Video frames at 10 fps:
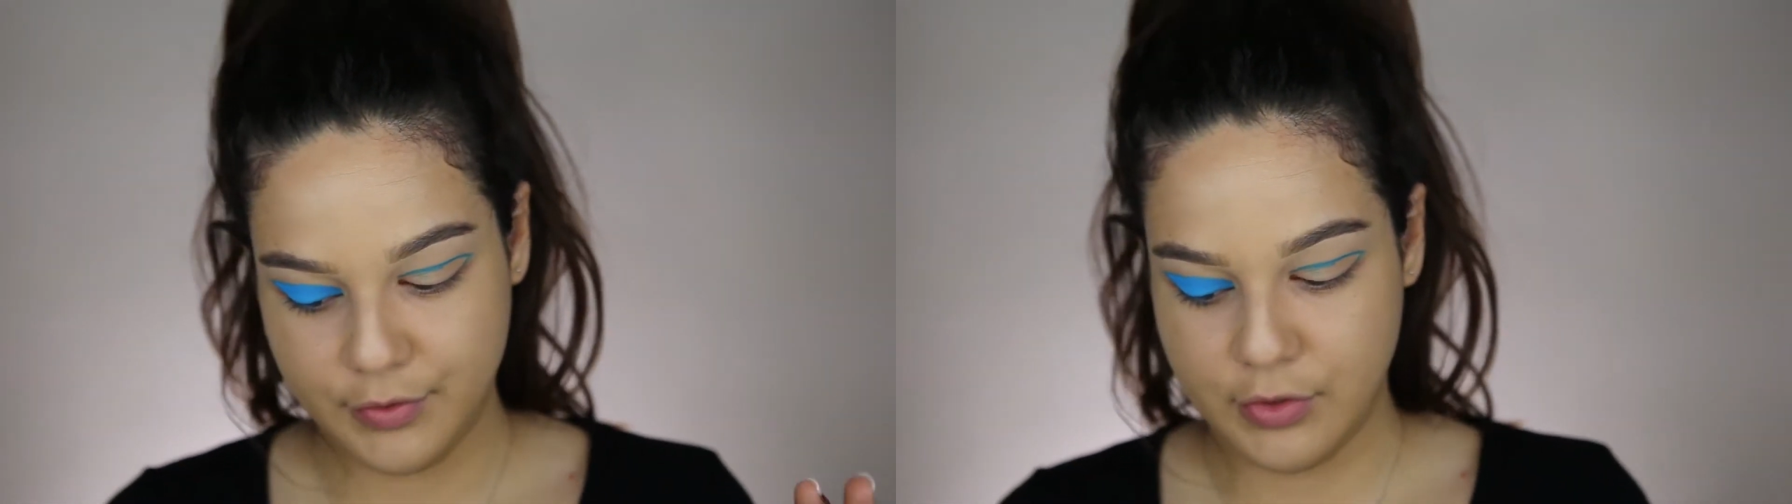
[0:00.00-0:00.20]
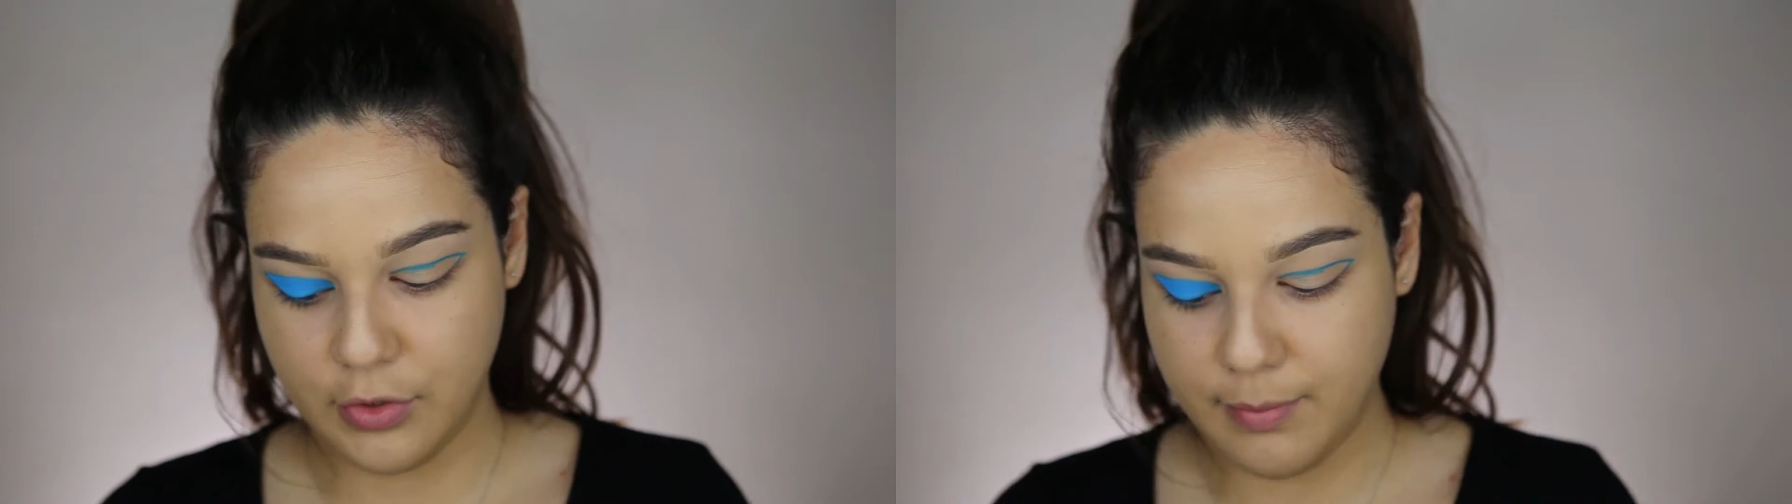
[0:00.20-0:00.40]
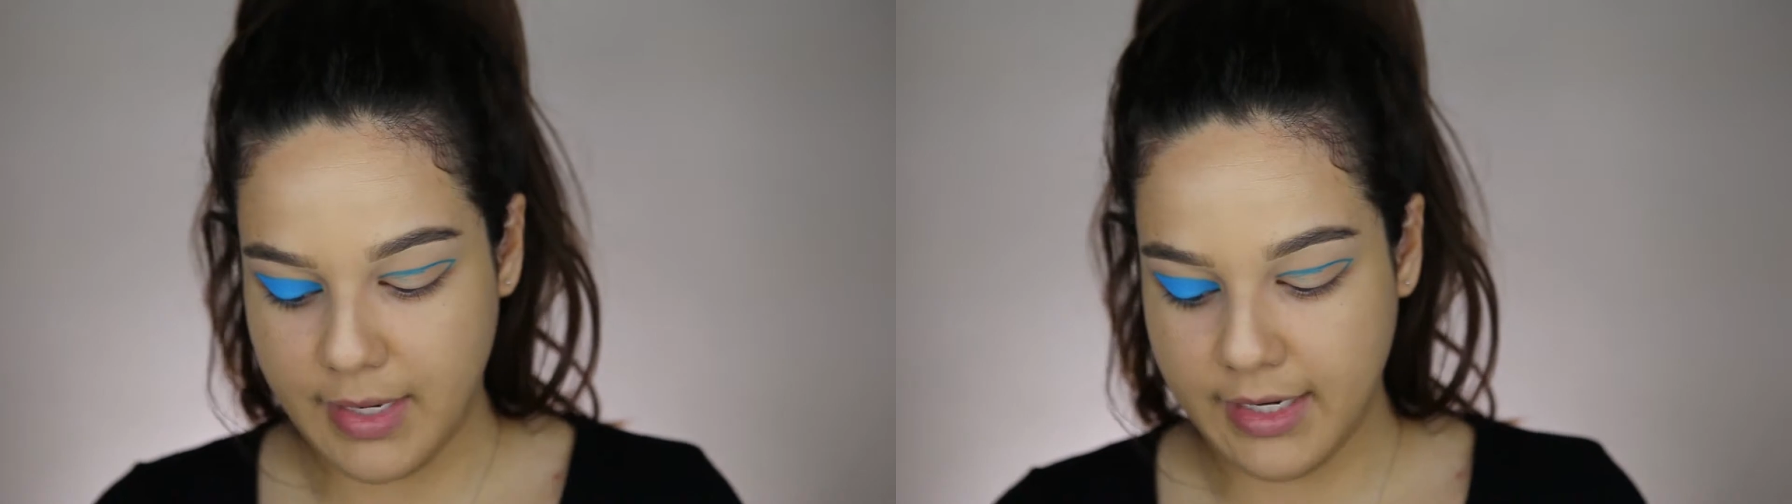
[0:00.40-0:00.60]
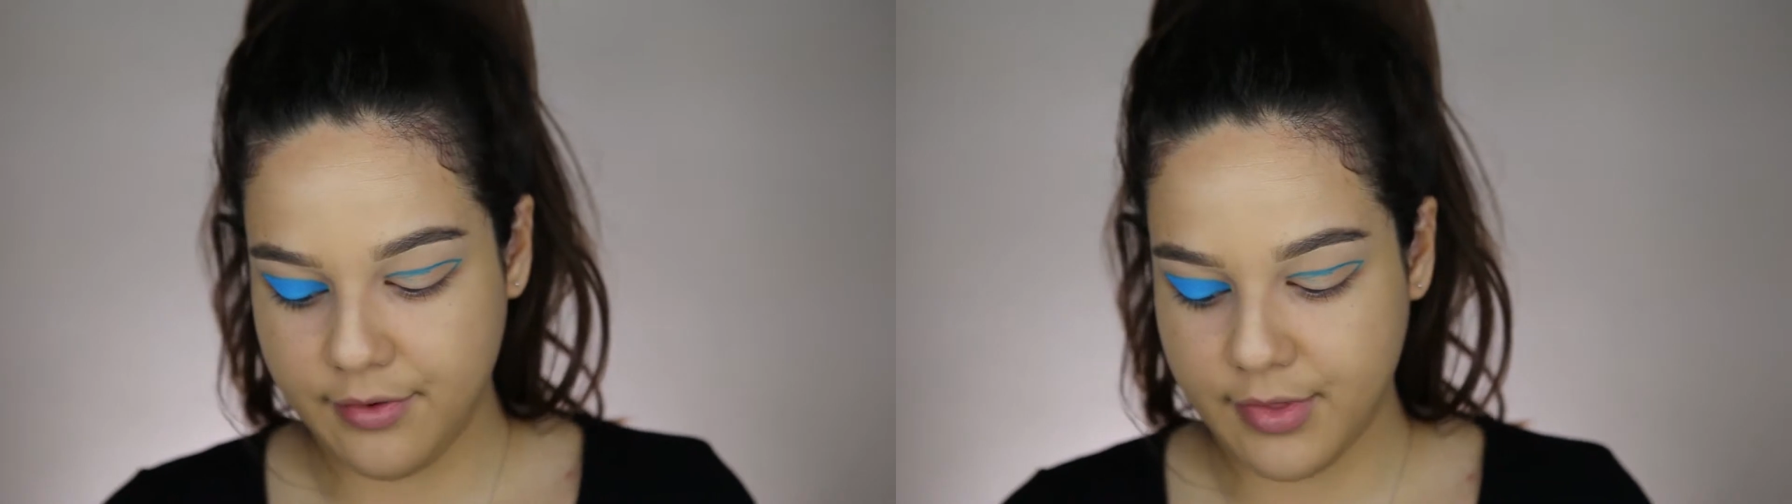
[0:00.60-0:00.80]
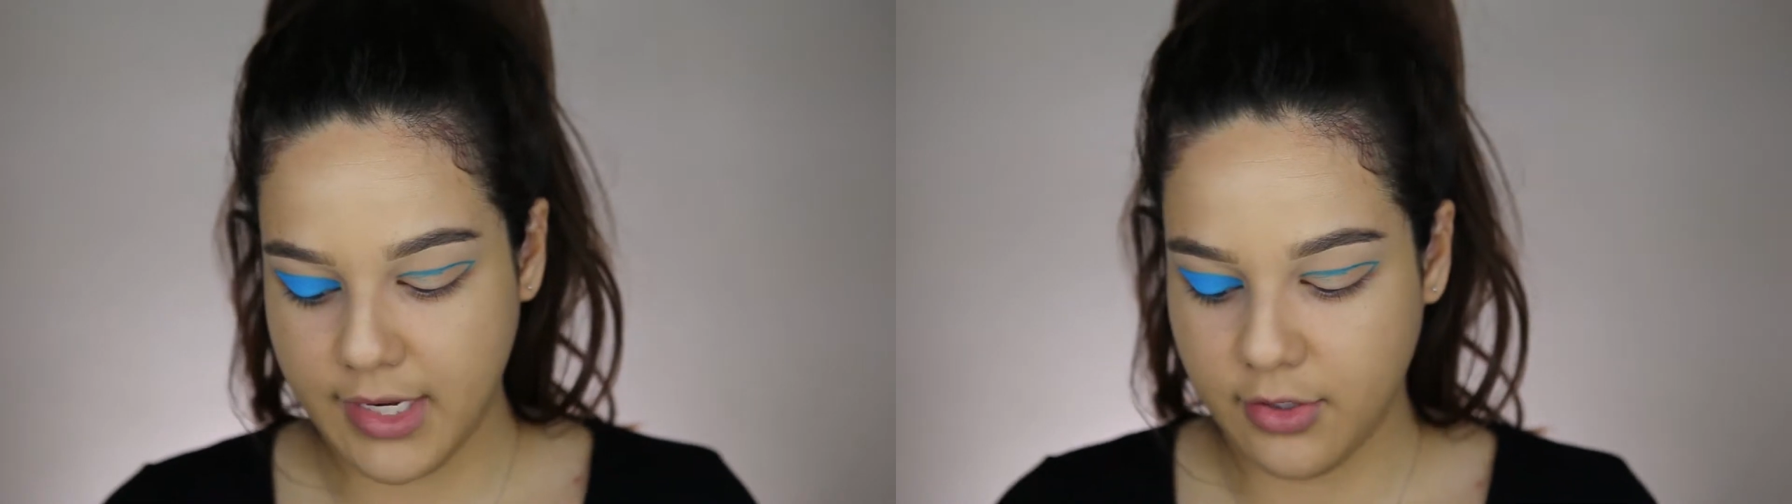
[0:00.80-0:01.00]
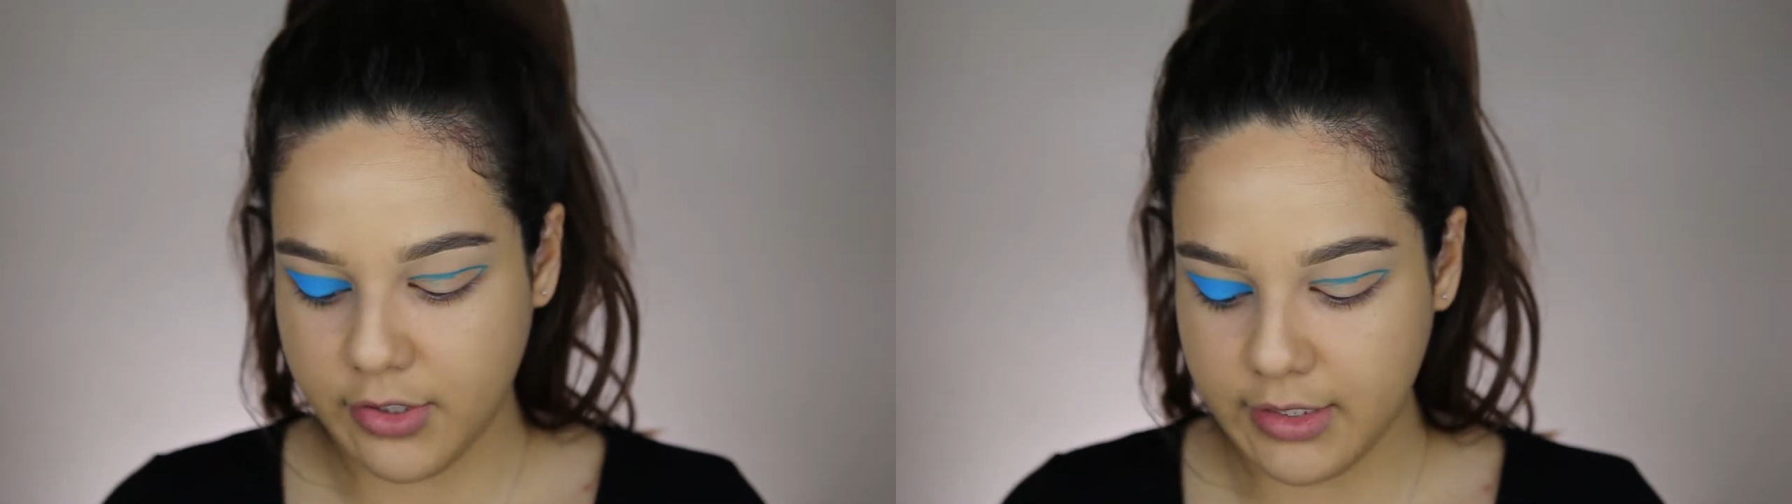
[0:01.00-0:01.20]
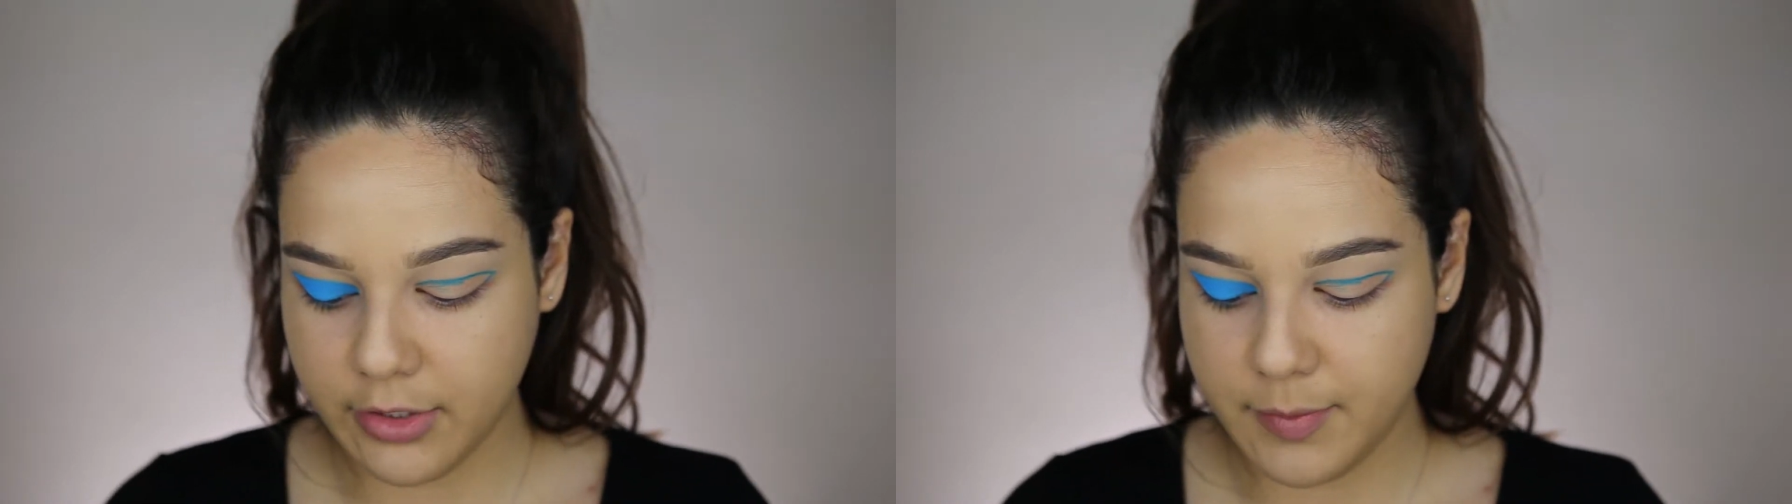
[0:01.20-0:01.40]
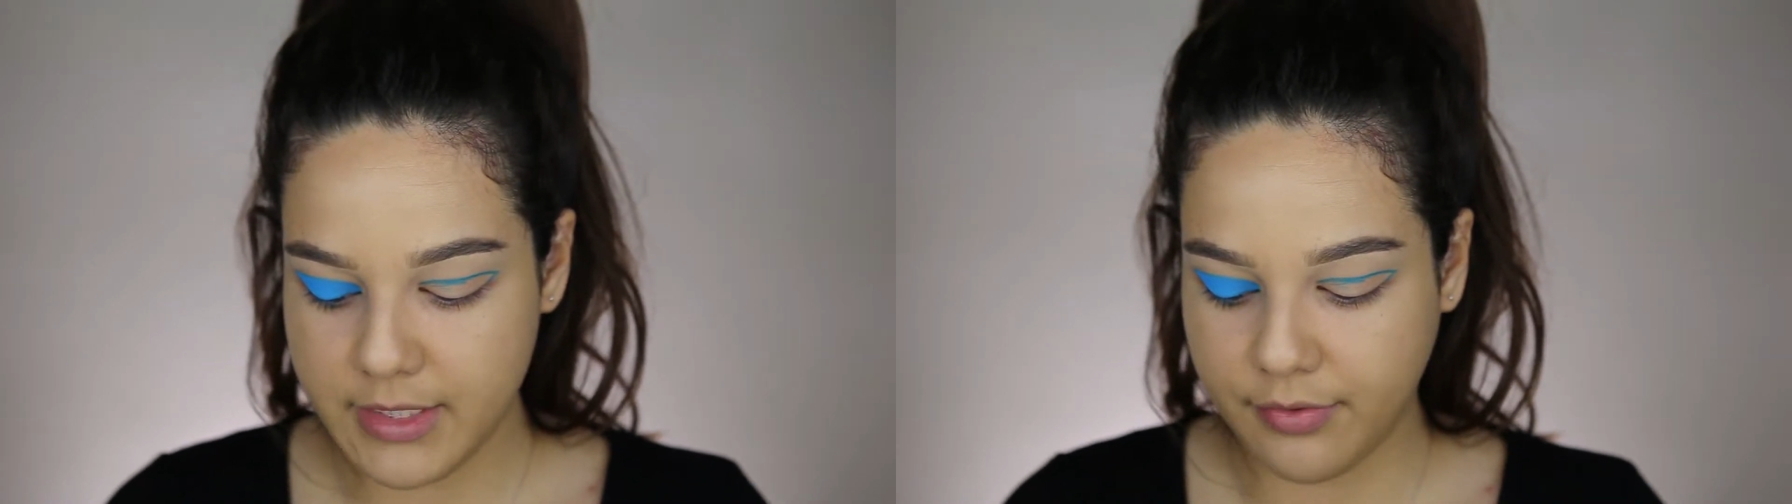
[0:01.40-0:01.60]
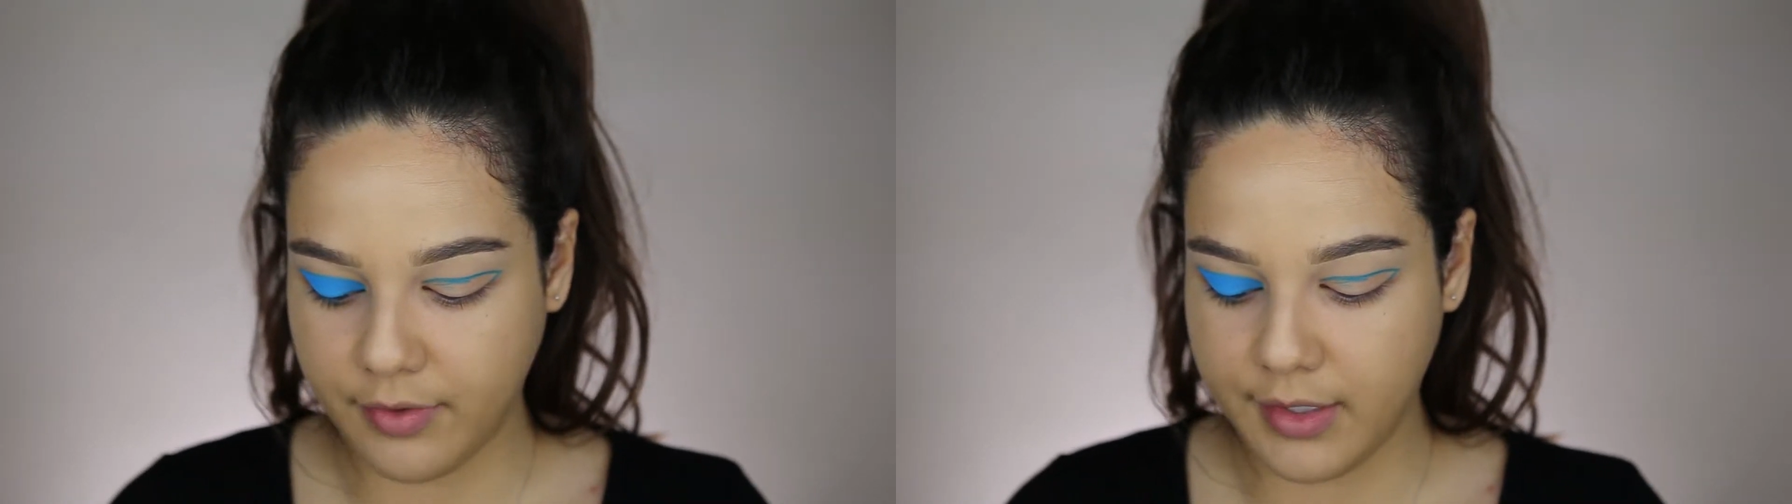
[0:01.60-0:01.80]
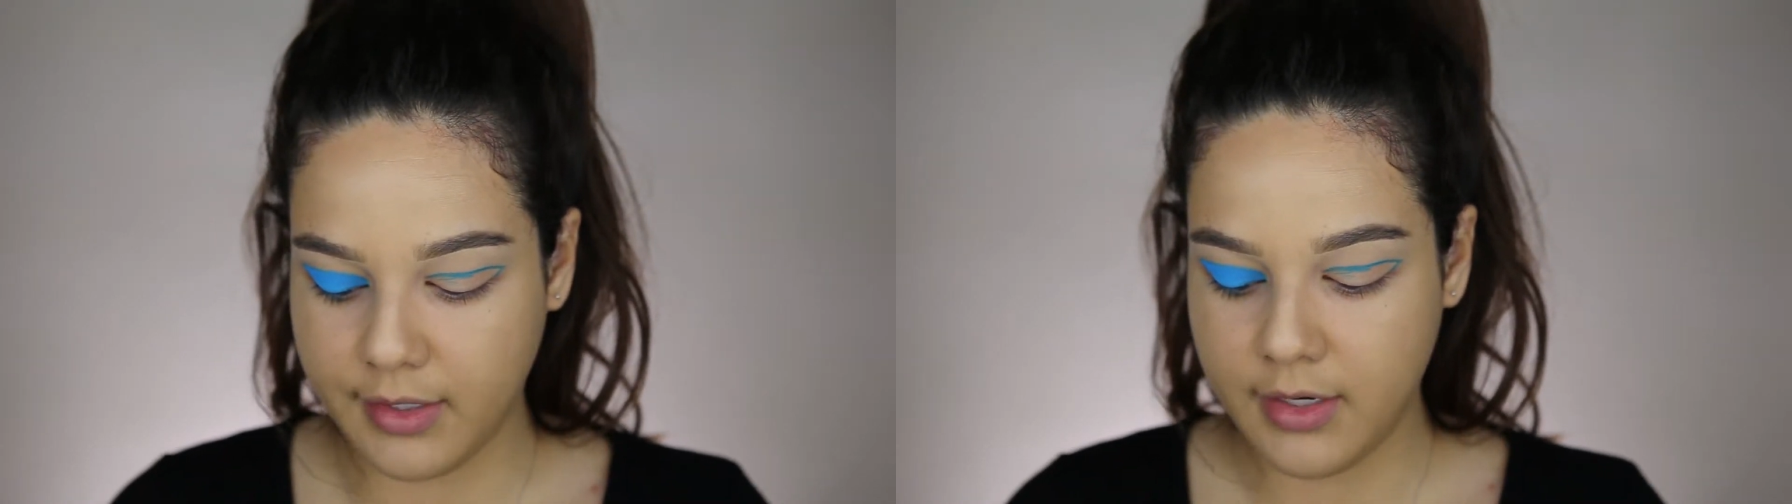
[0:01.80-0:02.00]
don't mind if they look a little bit
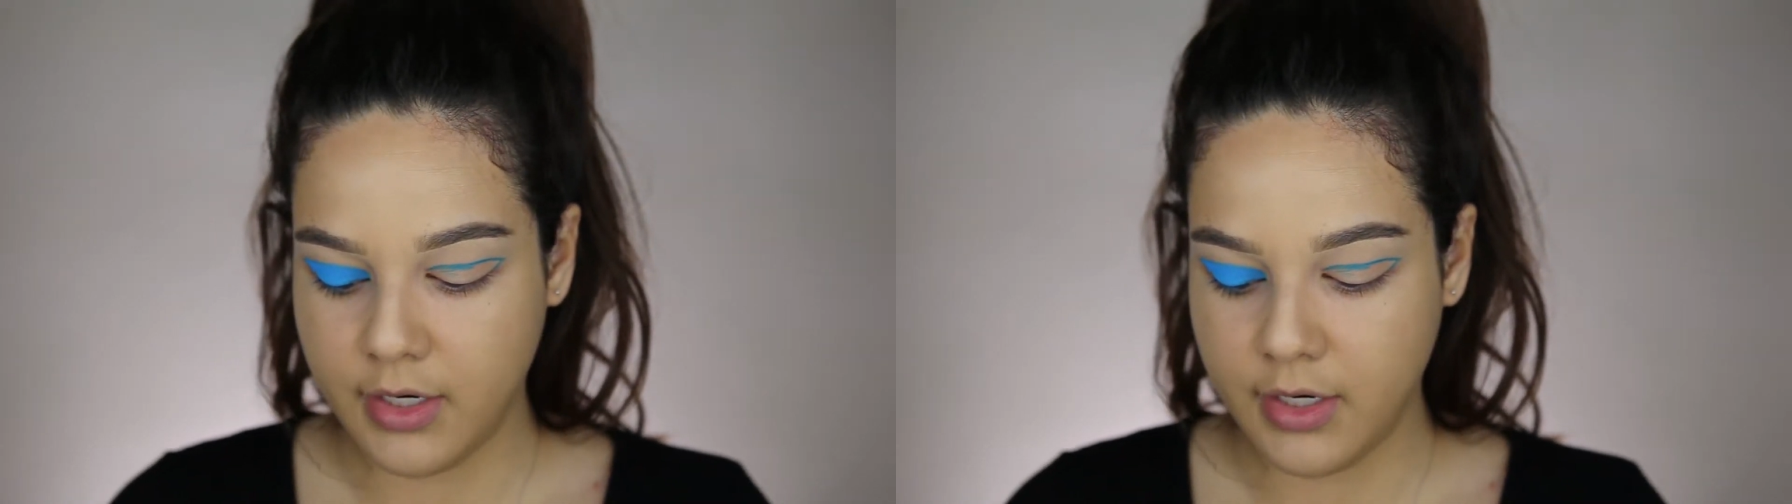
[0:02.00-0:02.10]
different.